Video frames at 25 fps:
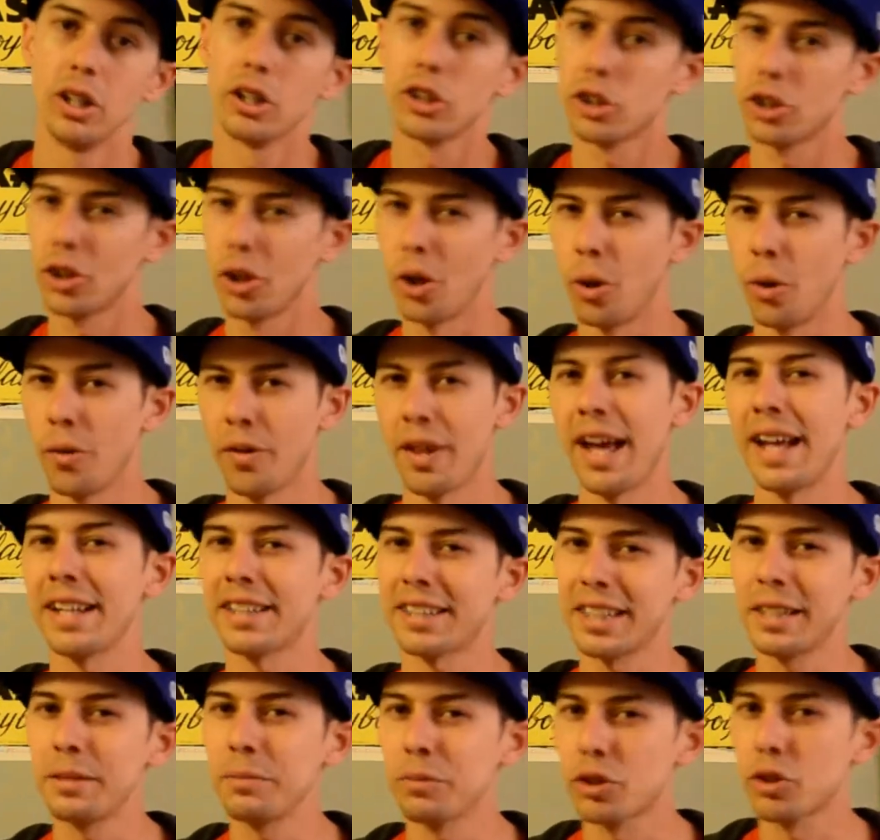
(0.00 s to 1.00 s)
So
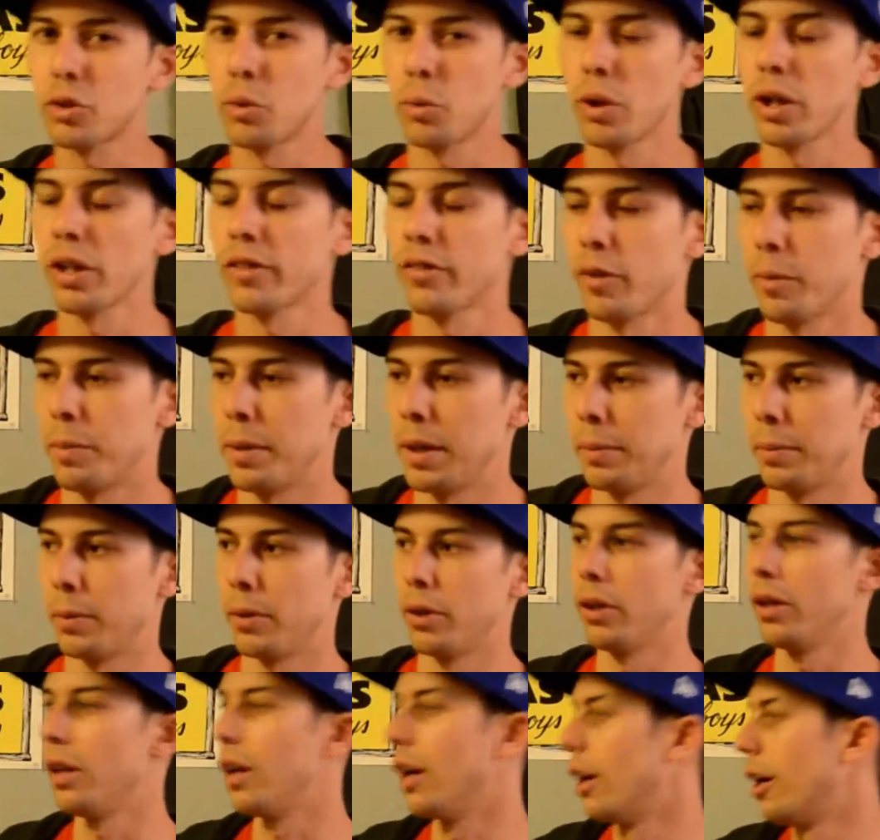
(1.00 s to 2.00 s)
that seems to work for
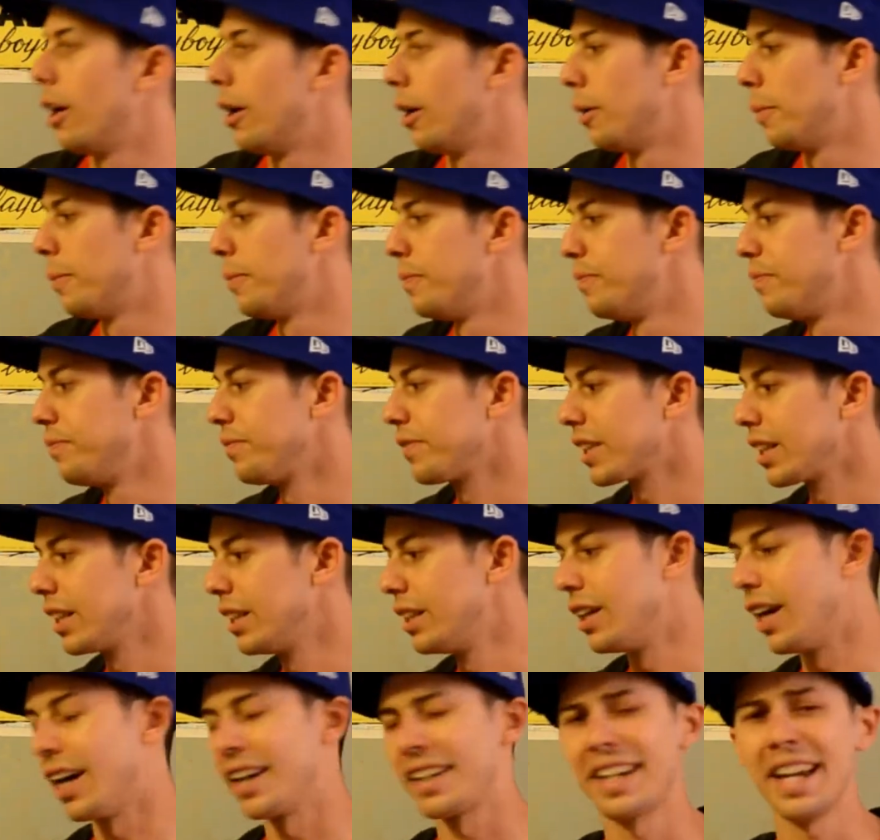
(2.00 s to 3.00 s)
people. Um,
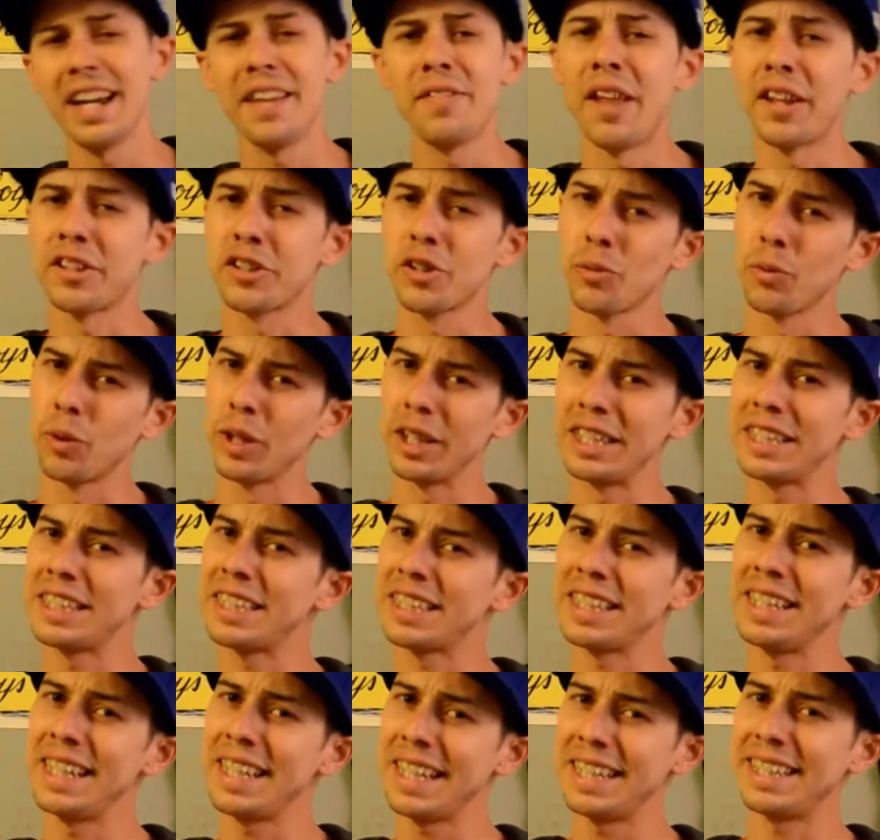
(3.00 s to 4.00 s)
again, that's a really
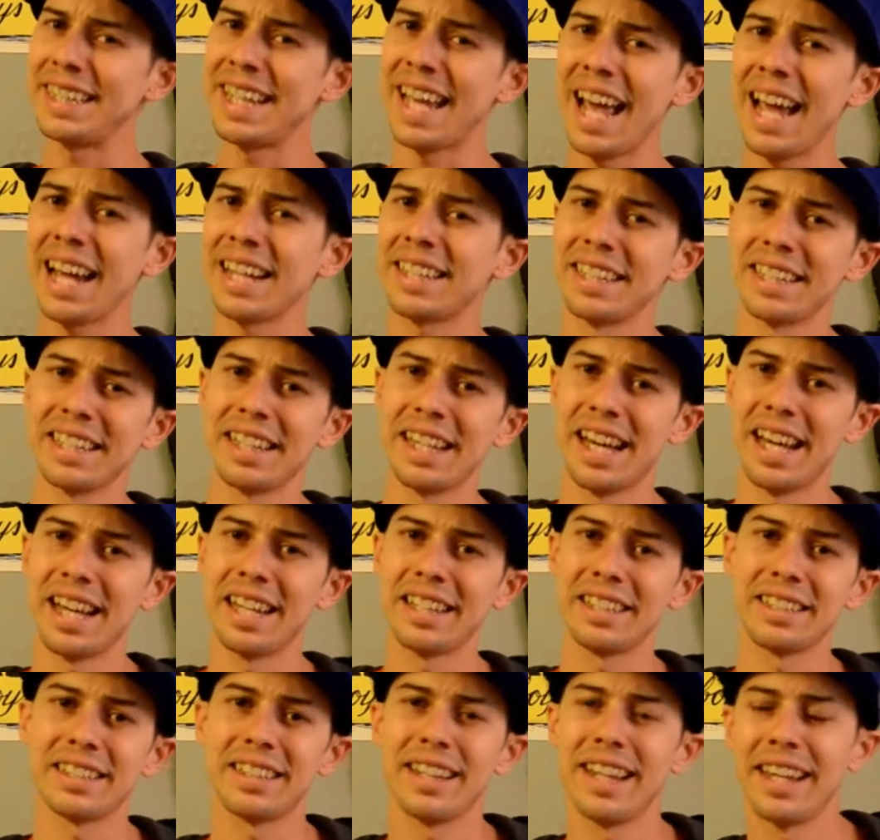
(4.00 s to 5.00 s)
sneaky tactic,
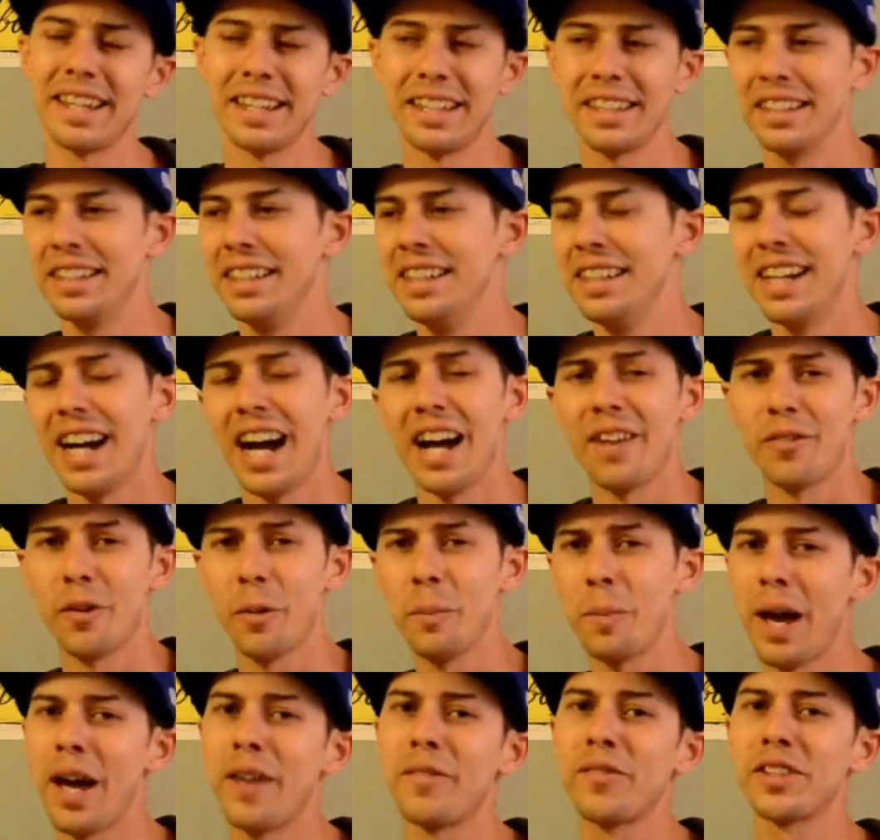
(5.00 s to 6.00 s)
guys. Like I feel
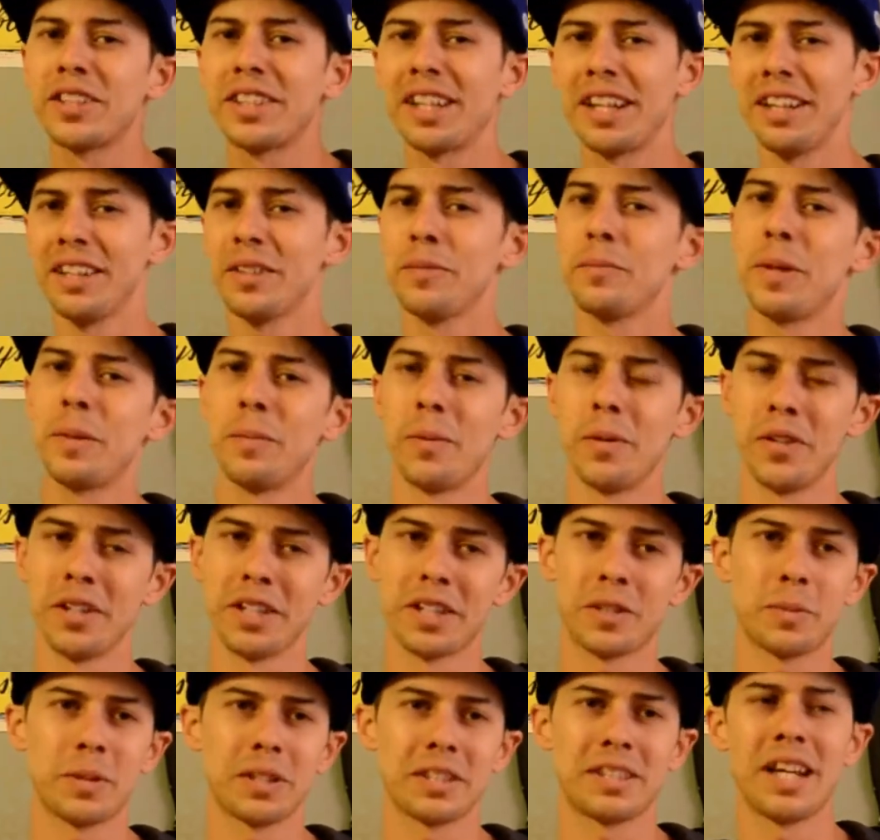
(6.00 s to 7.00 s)
bad for telling people
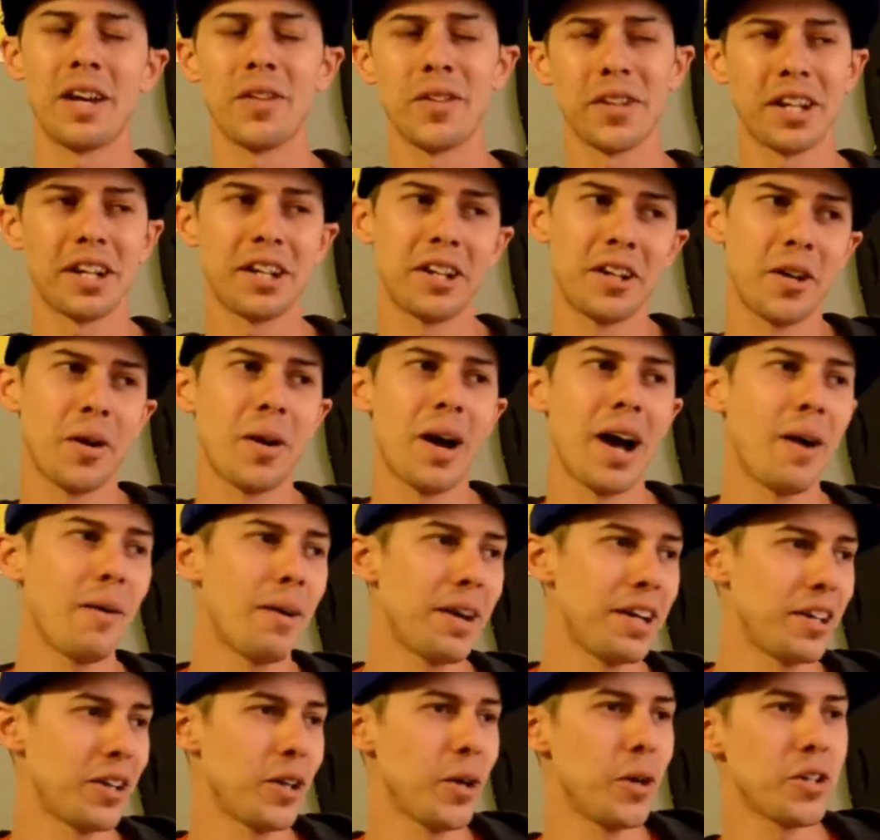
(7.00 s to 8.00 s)
this because now they're going to know how
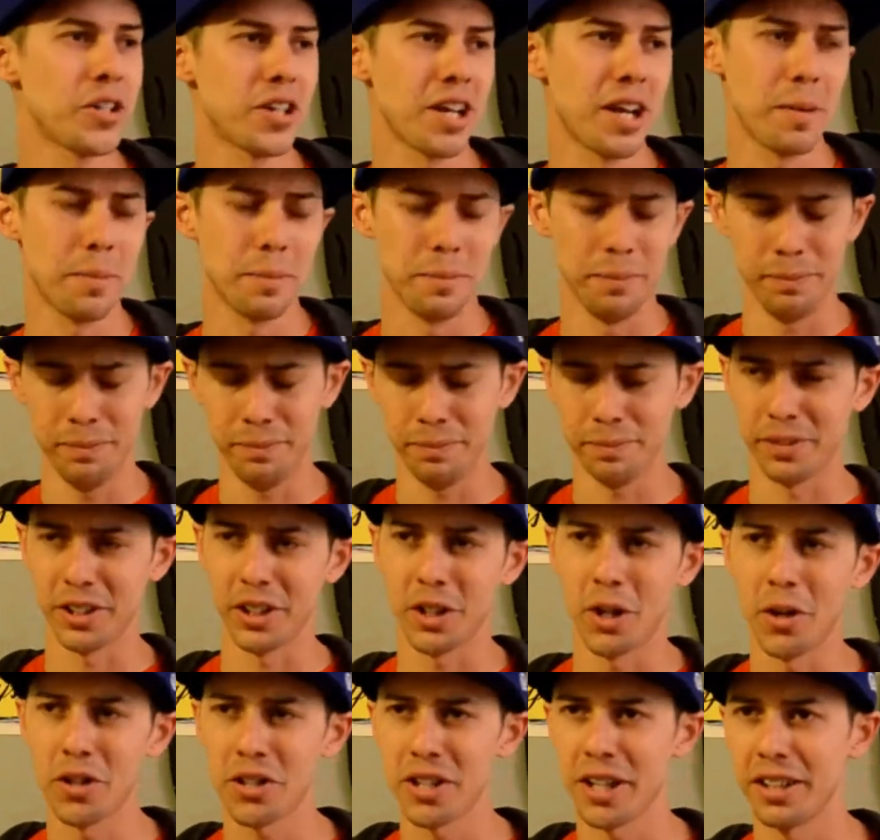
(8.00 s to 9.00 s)
I negotiate.
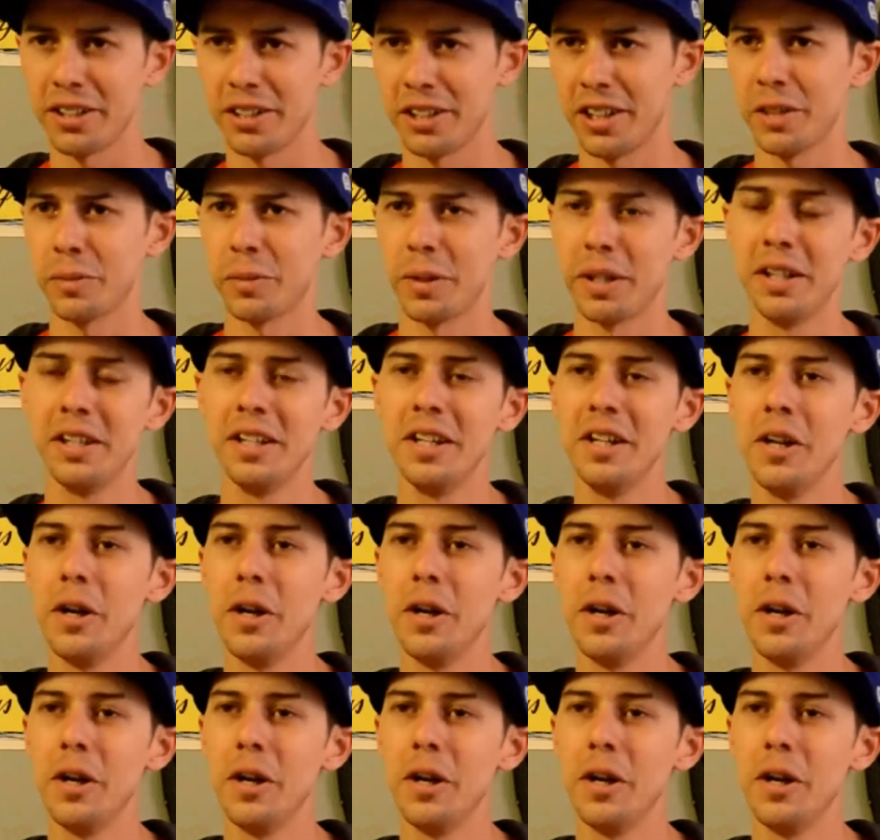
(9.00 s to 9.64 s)
negotiate, excuse me.